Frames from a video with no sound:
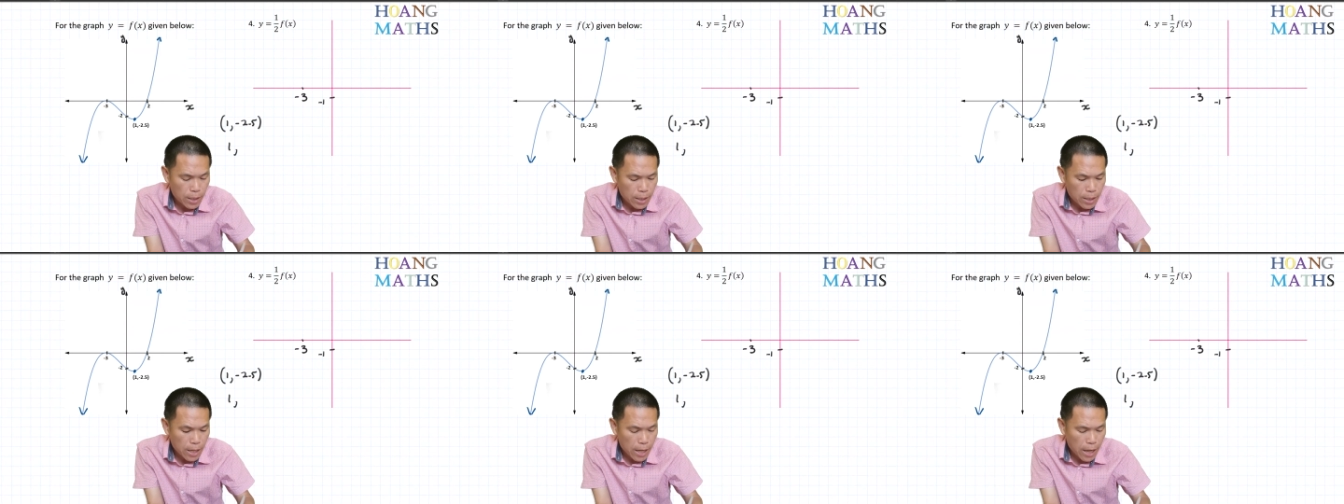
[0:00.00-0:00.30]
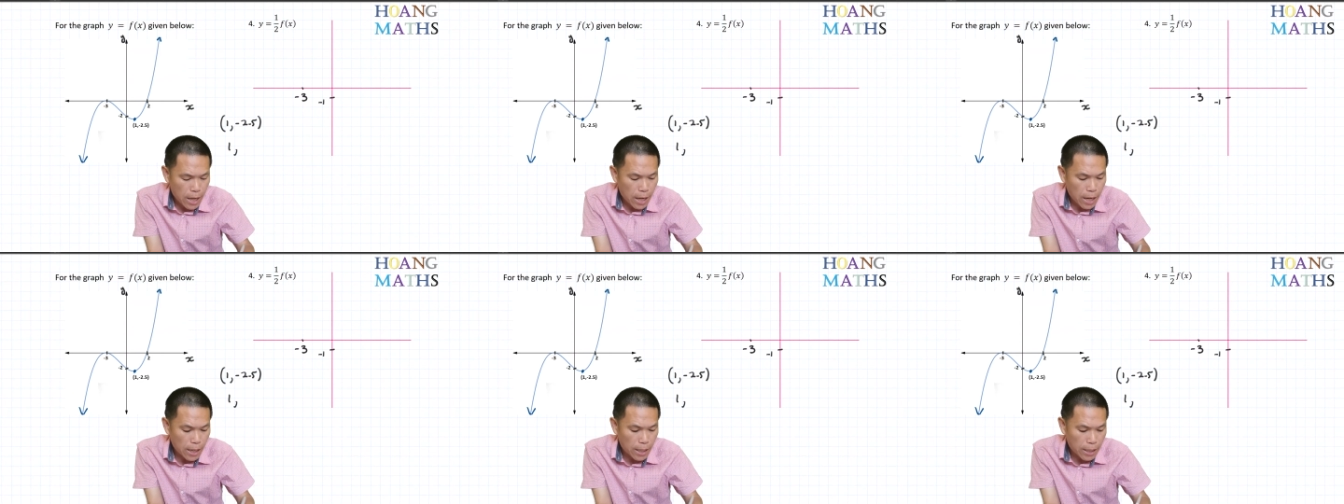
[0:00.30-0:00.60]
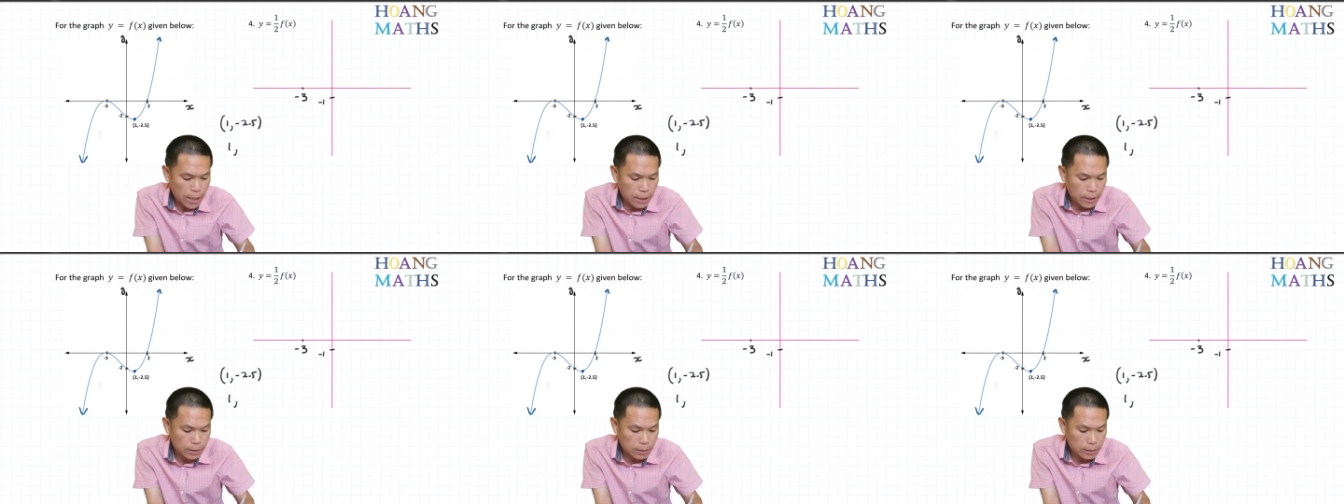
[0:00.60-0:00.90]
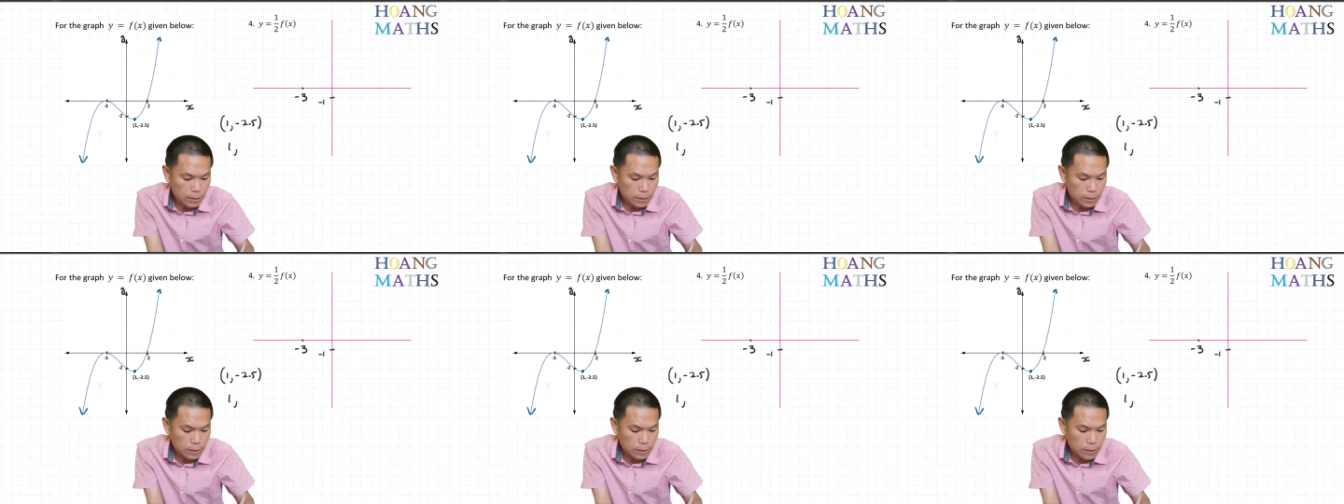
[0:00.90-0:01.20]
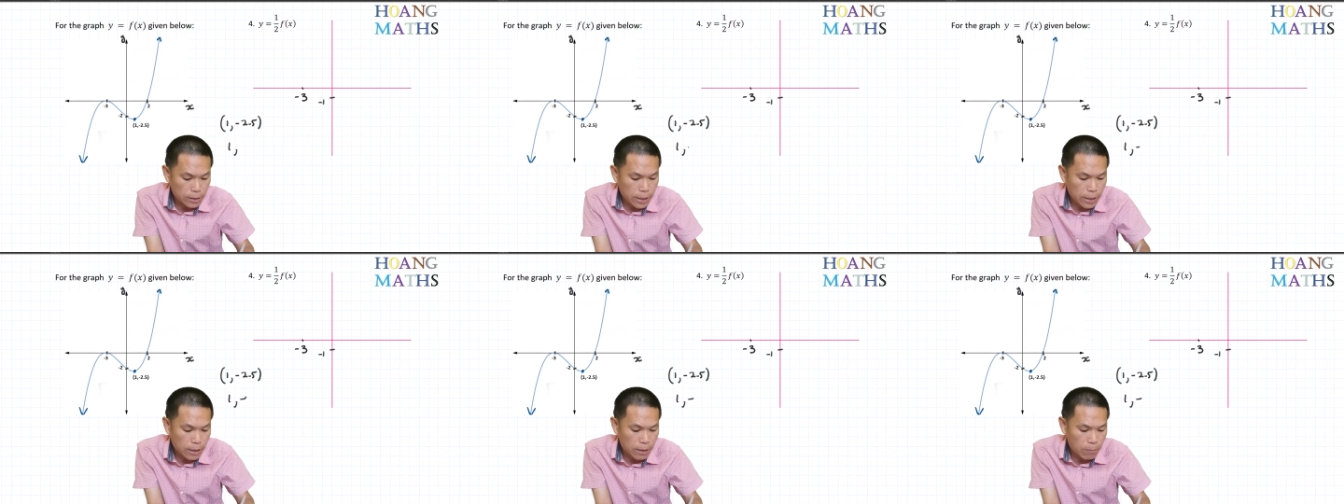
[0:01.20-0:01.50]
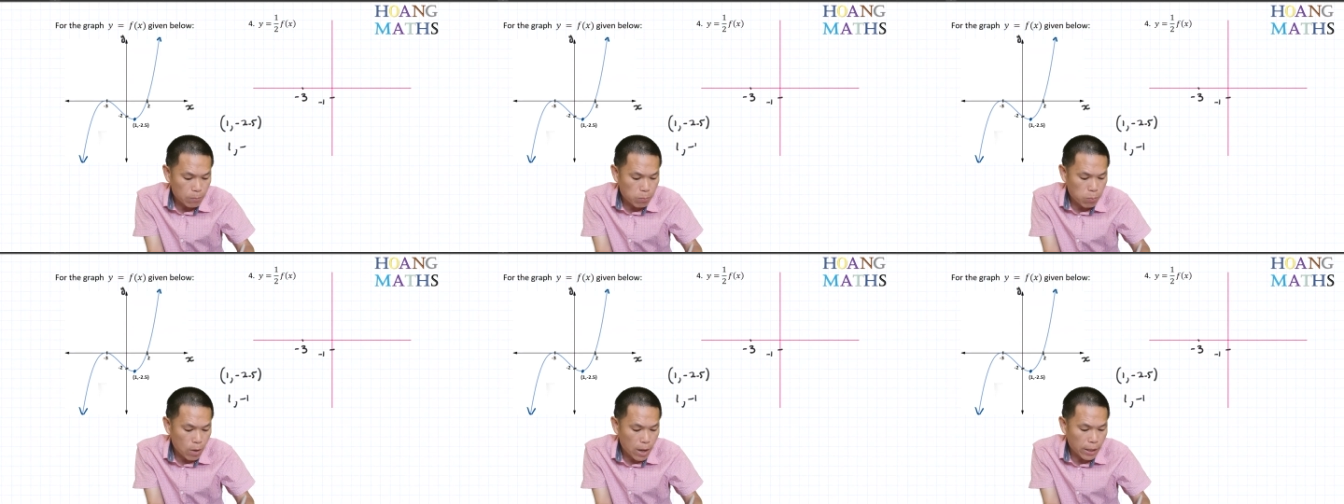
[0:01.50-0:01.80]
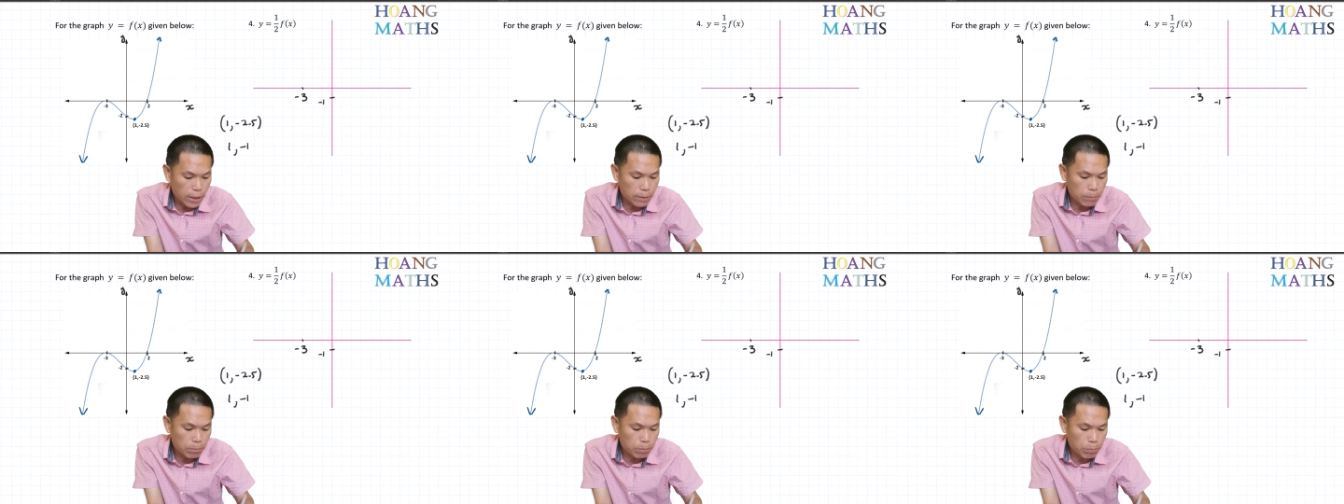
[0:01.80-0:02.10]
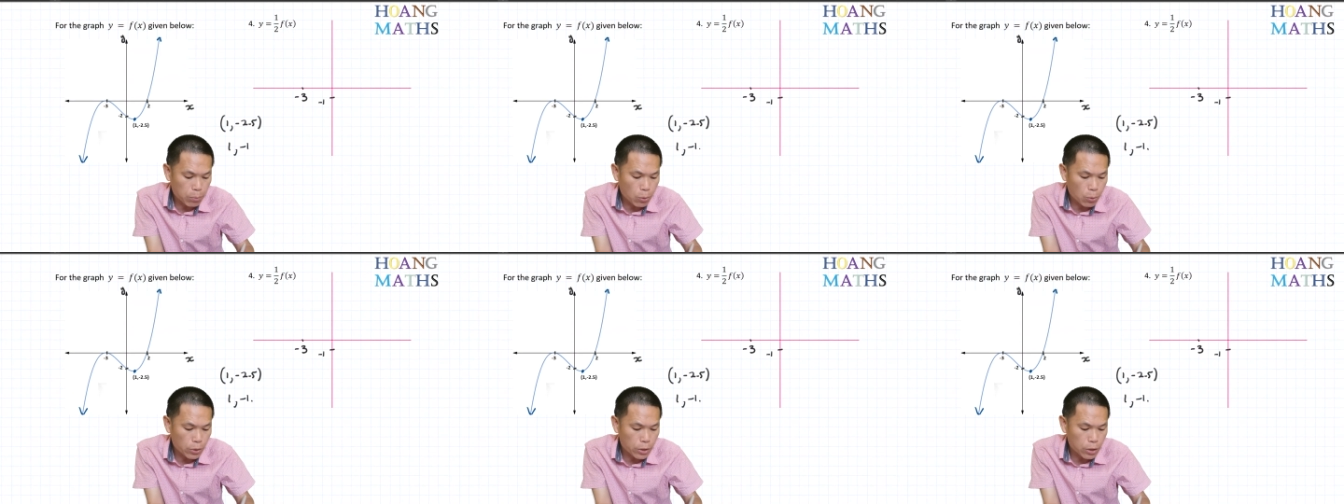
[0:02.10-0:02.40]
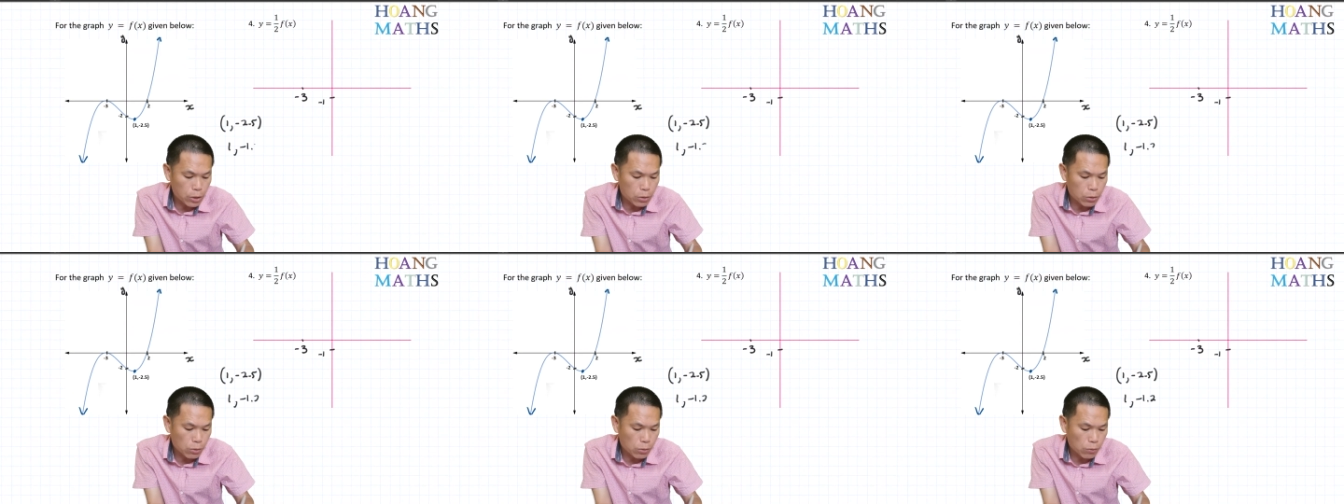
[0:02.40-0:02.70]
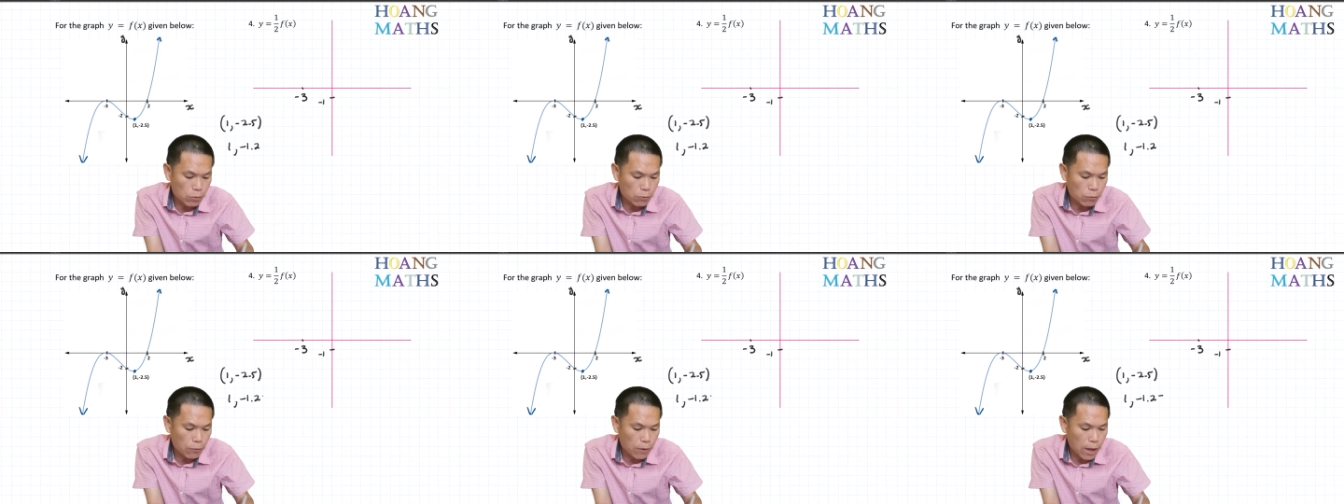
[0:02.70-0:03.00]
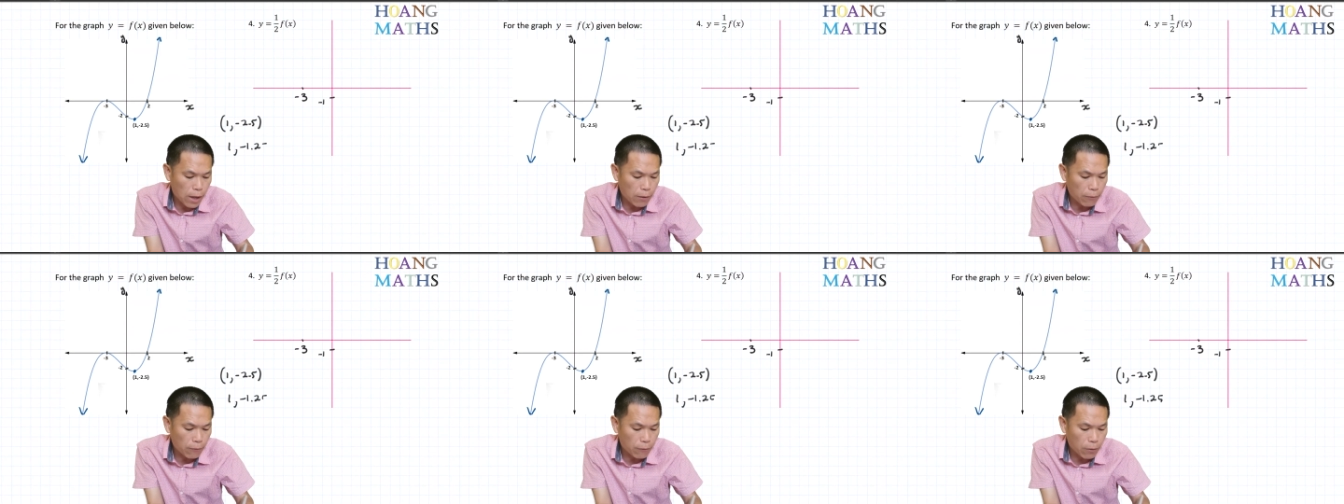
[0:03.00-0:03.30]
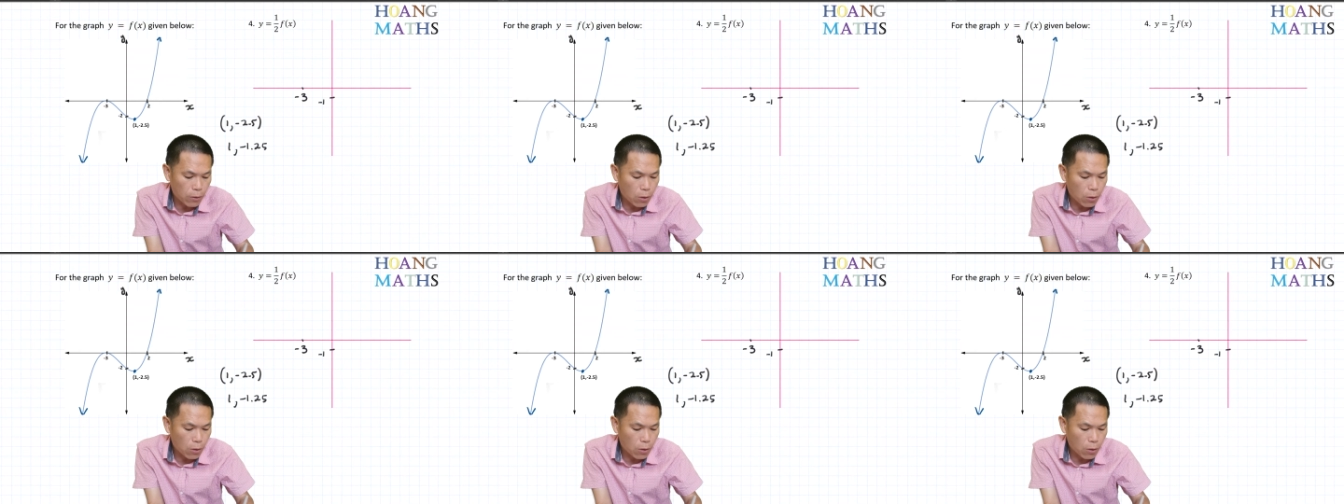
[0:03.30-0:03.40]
and negative 1.25.